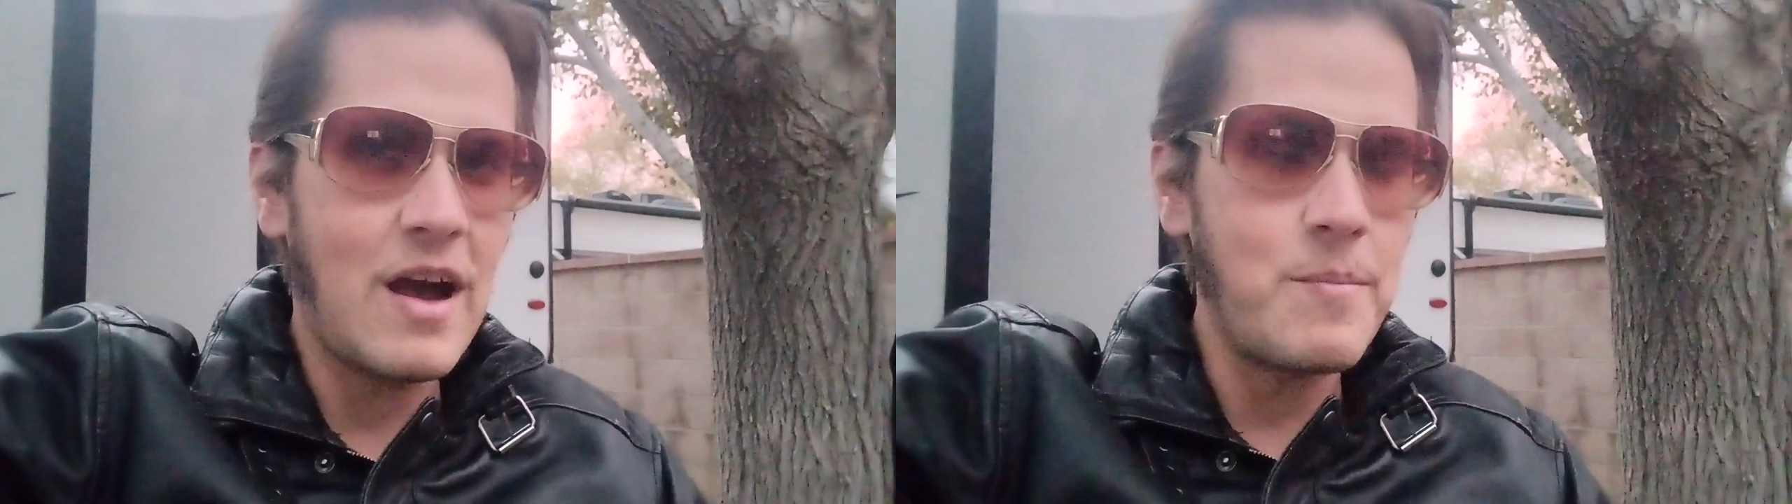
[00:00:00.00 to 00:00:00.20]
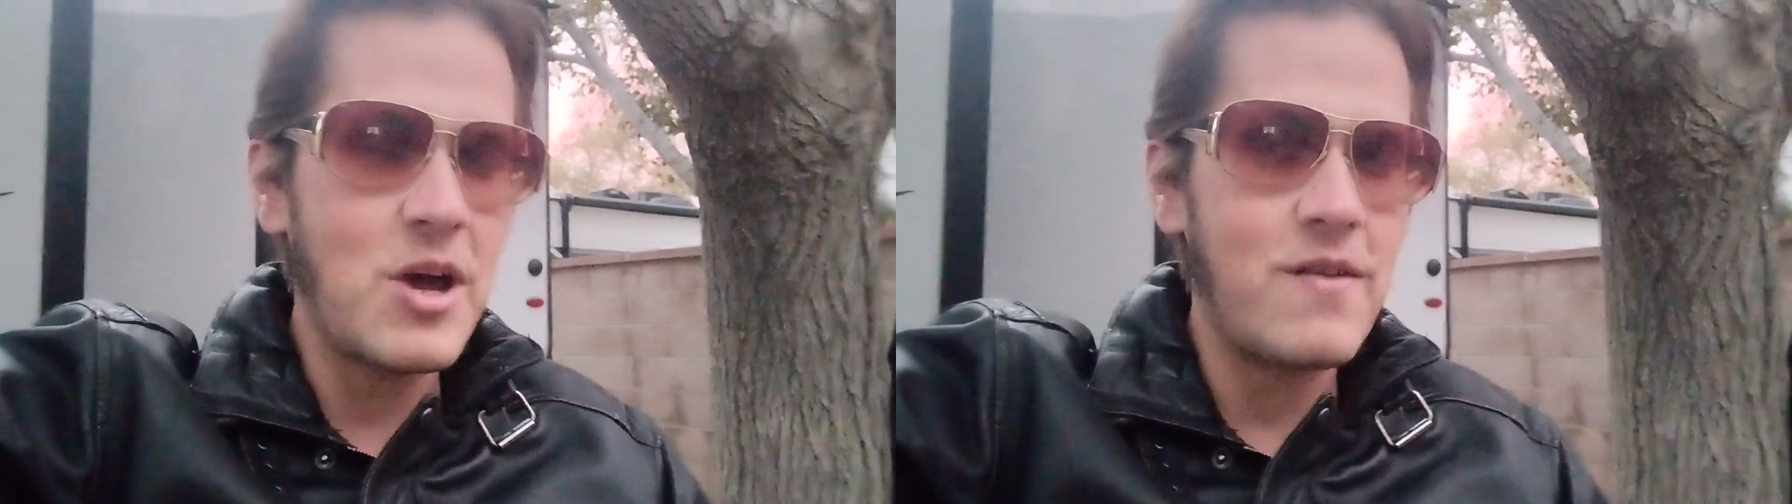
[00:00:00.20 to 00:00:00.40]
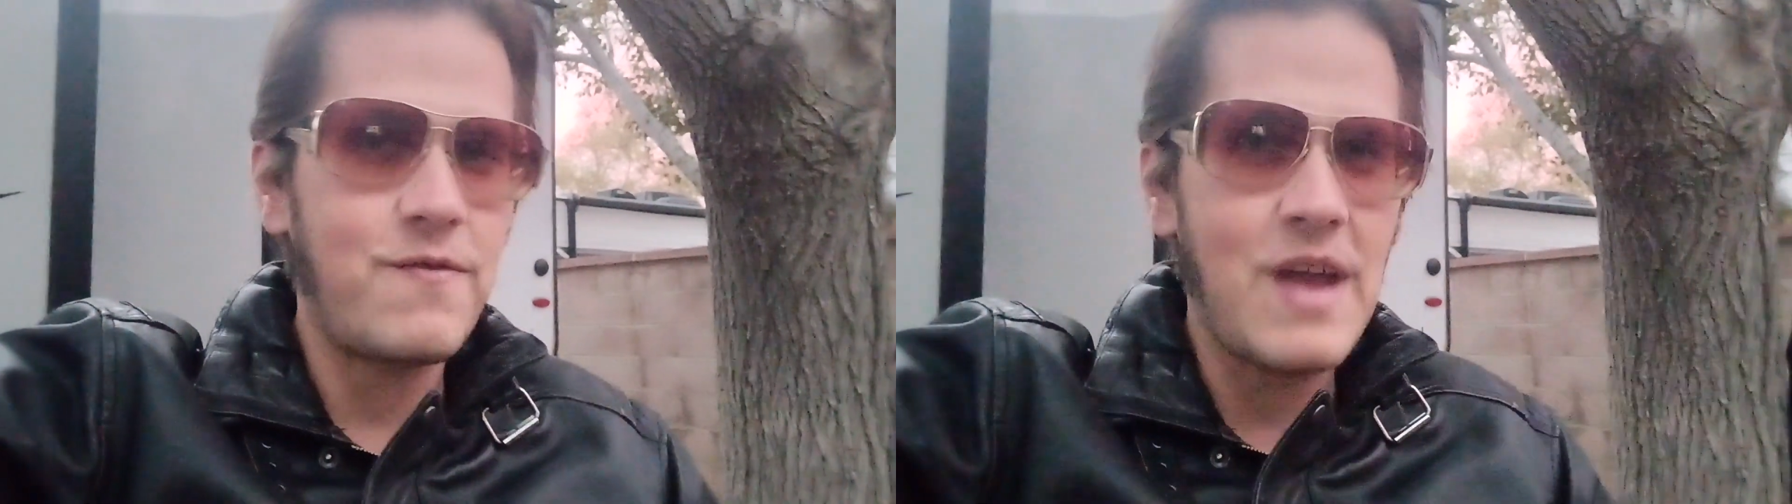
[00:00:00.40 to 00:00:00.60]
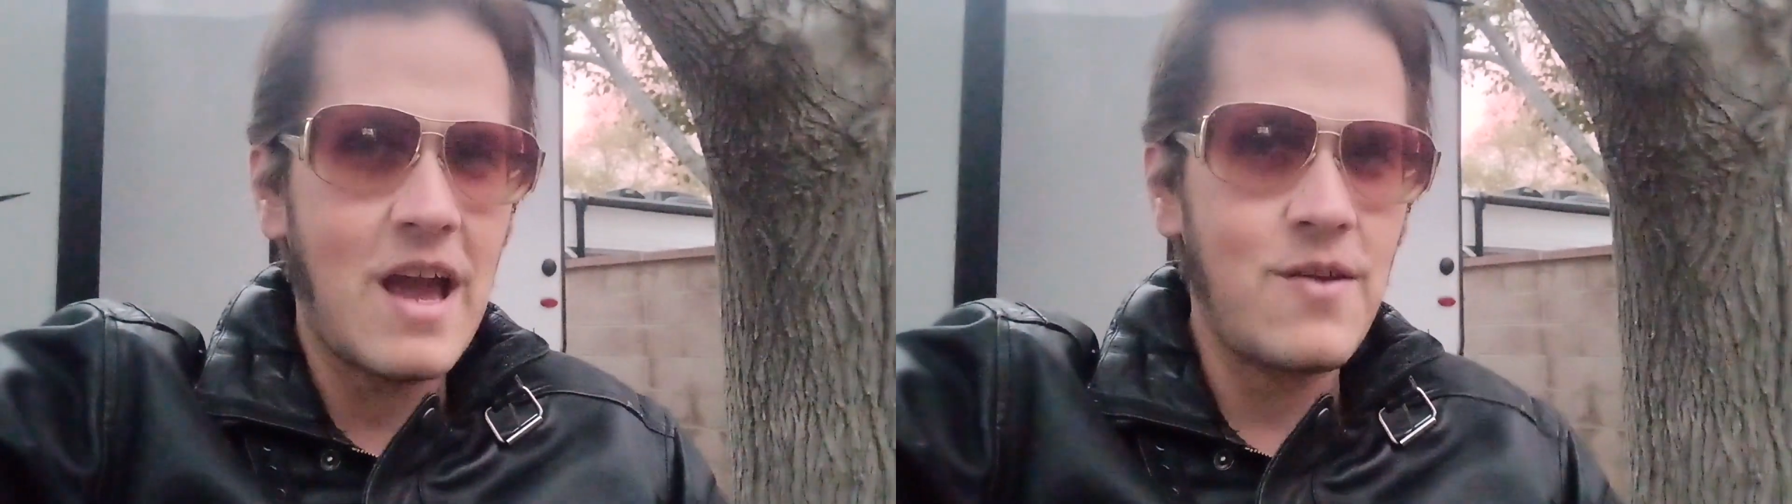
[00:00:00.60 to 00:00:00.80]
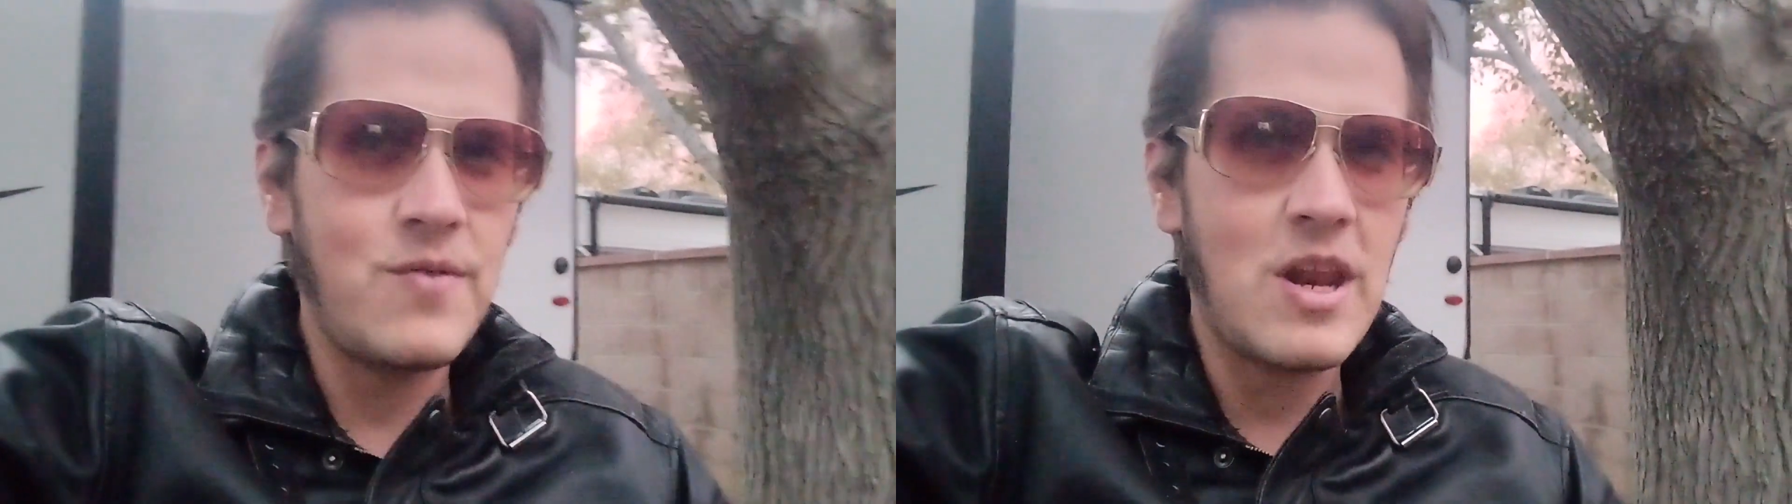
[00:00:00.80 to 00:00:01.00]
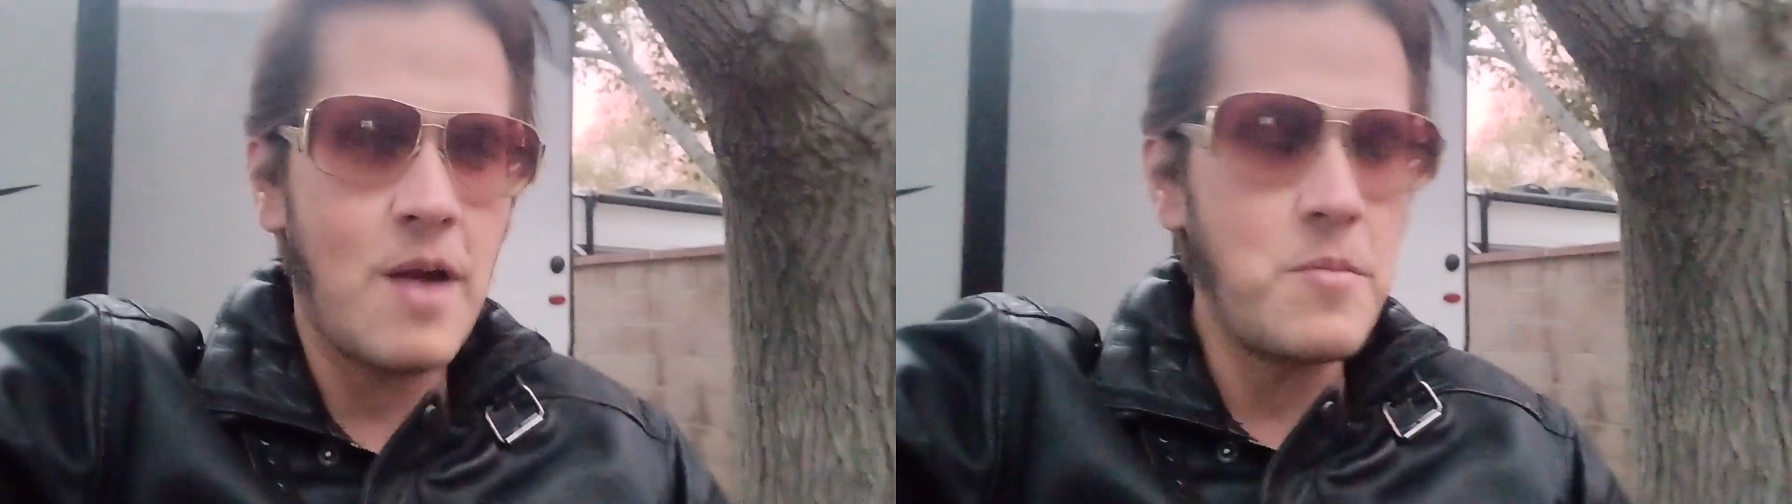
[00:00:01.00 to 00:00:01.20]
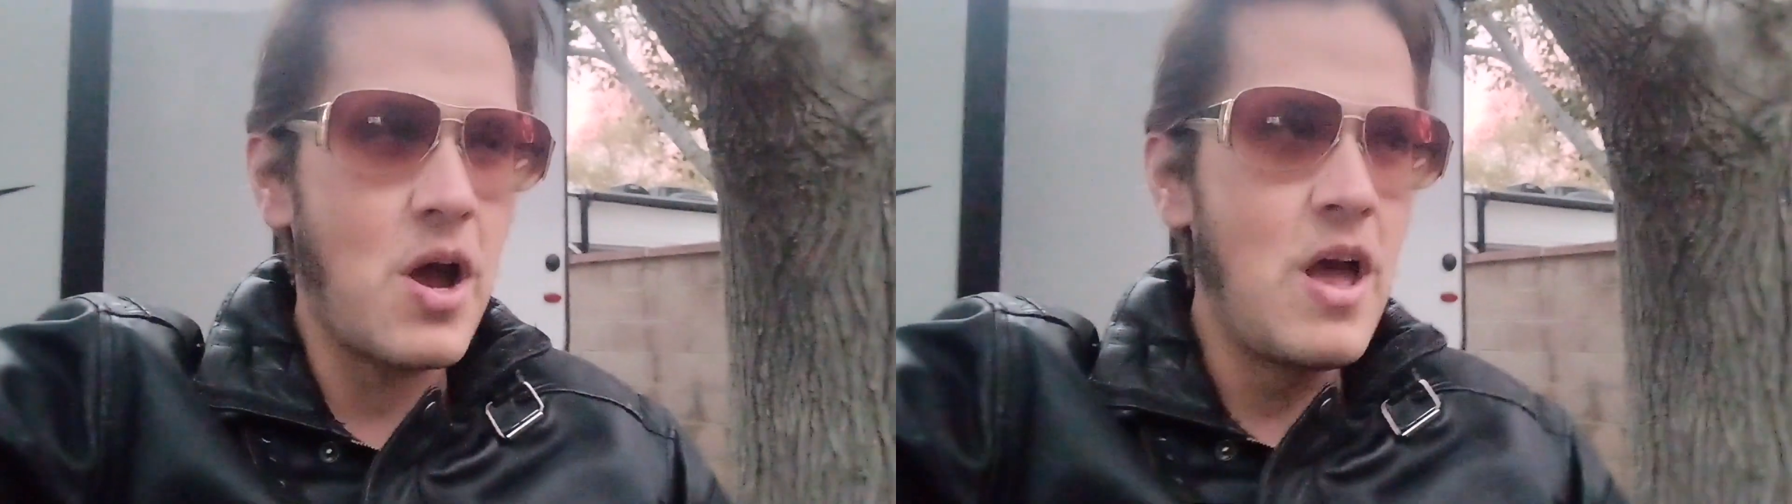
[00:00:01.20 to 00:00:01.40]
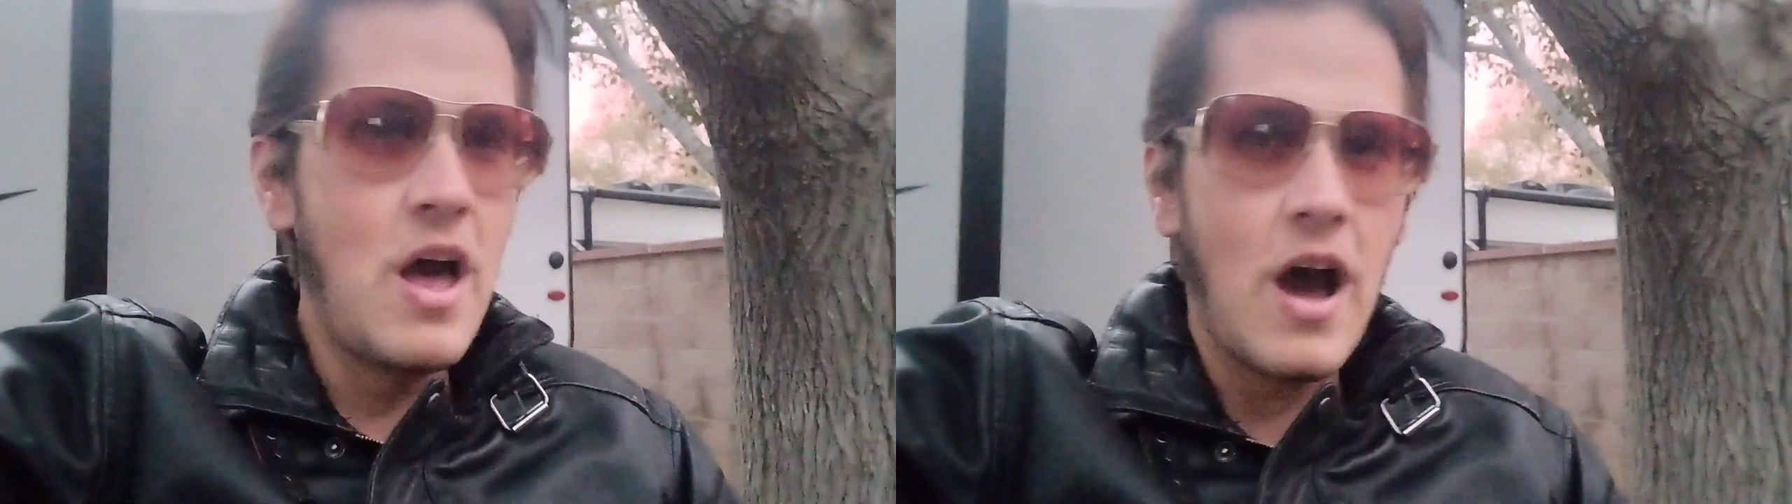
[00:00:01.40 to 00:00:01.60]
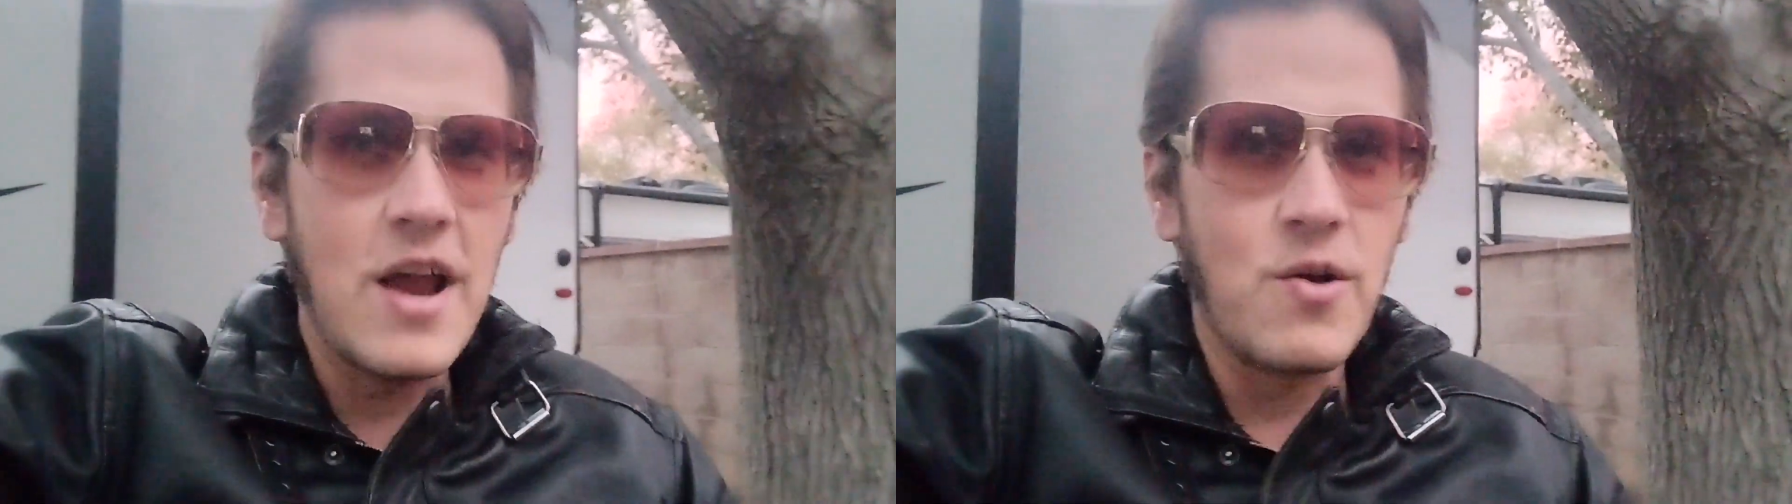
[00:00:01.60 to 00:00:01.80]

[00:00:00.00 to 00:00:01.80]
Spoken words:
I'm not a fan of it. I